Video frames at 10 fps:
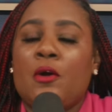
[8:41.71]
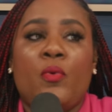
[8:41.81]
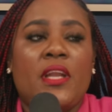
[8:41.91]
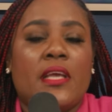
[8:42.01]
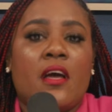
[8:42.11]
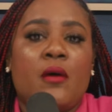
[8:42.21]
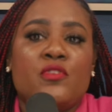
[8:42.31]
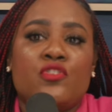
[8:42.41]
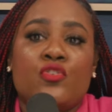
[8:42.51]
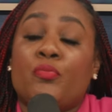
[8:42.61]
When it
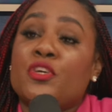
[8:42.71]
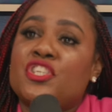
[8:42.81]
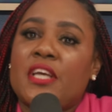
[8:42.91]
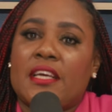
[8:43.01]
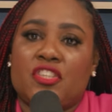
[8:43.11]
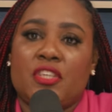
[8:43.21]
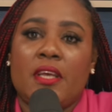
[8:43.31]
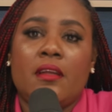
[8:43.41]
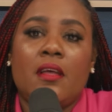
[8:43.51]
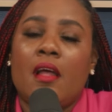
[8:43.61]
comes to
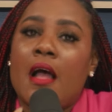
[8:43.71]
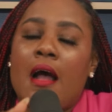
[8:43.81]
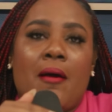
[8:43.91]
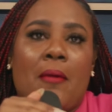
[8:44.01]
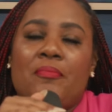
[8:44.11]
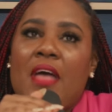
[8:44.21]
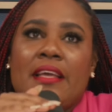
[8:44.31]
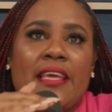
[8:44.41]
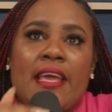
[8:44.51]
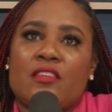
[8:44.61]
projection, I
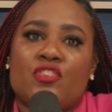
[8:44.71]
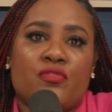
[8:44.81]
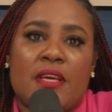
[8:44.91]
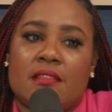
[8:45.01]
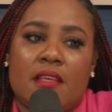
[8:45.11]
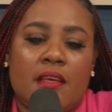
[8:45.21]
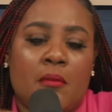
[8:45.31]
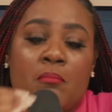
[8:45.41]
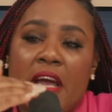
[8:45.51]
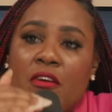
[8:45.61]
can't stress it.
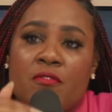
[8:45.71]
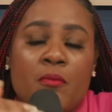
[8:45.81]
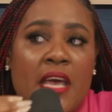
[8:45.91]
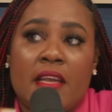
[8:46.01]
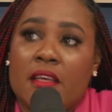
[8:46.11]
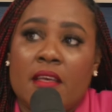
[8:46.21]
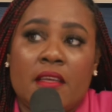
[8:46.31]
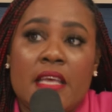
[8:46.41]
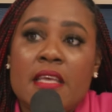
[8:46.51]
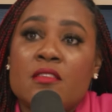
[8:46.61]
Microphone
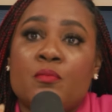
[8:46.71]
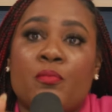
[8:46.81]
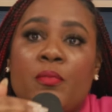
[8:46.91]
etiquette is